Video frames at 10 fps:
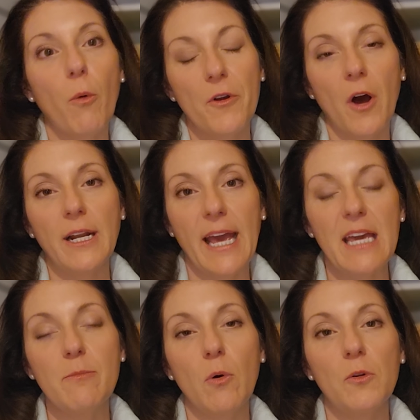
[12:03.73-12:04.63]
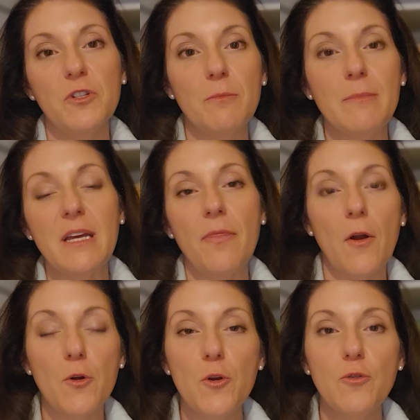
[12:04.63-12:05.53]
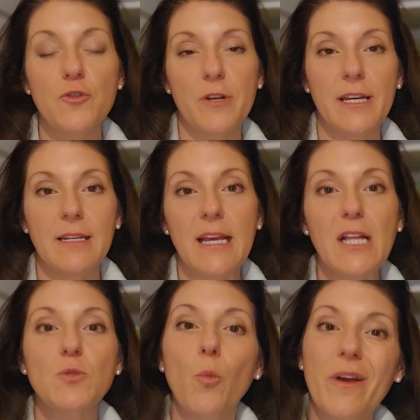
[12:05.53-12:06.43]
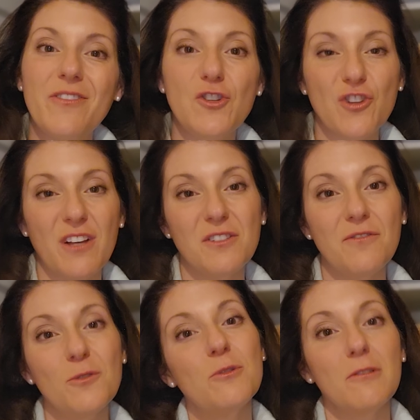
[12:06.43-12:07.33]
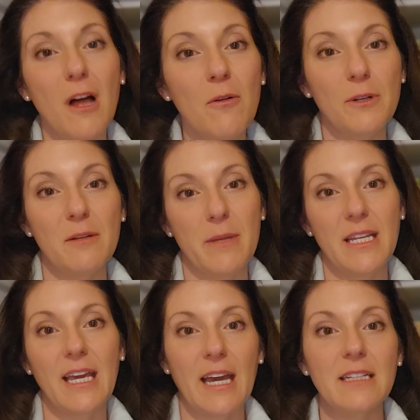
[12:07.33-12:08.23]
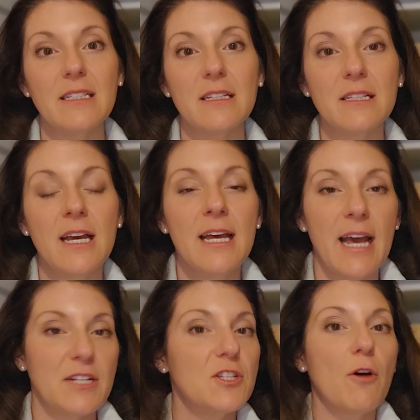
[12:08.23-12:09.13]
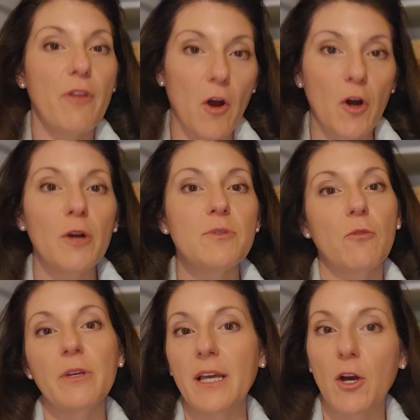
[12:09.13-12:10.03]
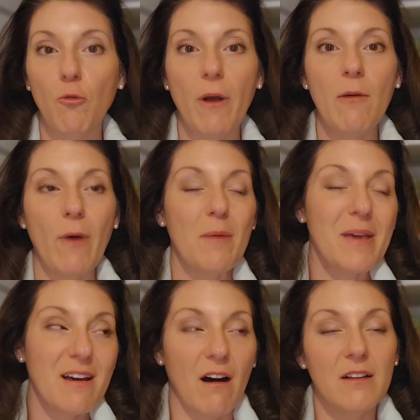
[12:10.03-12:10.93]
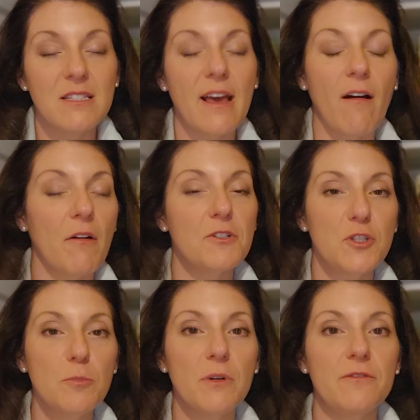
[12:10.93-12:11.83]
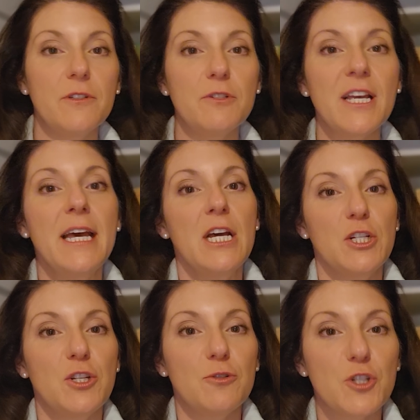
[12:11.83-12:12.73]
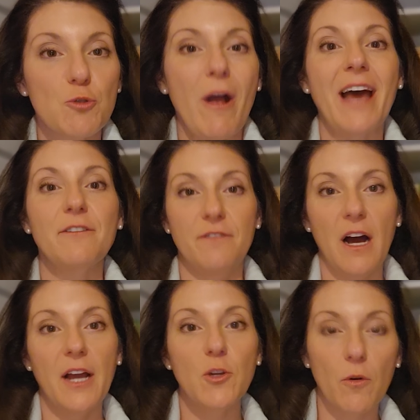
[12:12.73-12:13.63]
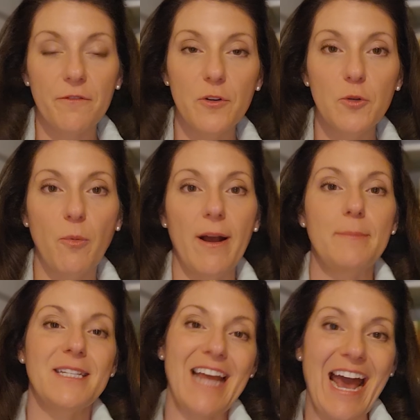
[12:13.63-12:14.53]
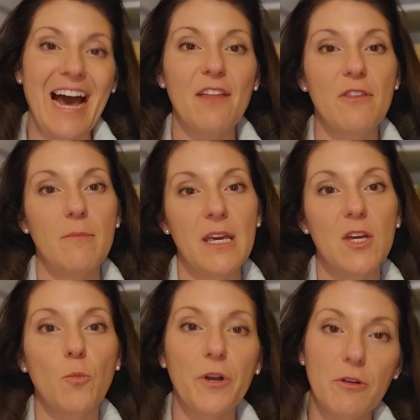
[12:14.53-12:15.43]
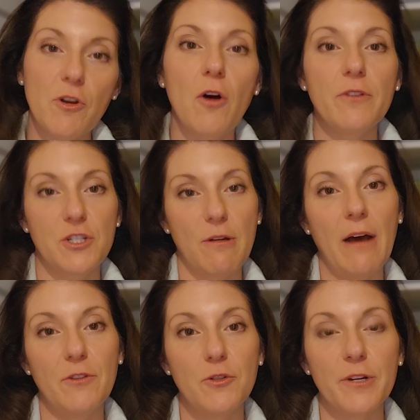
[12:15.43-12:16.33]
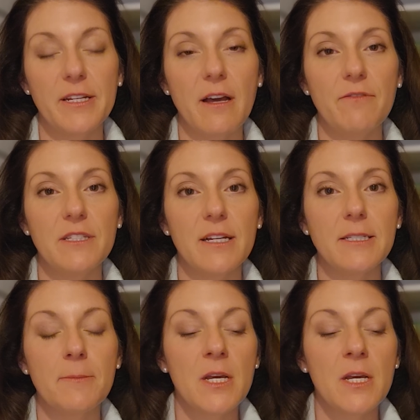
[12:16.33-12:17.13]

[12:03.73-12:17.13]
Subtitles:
were not able to meet their nutrient needs with just food alone in many cases. And so the herbs are really a great way, because they are superfoods, to stratify your food preps and add them in where you know that you have nutrient deficits.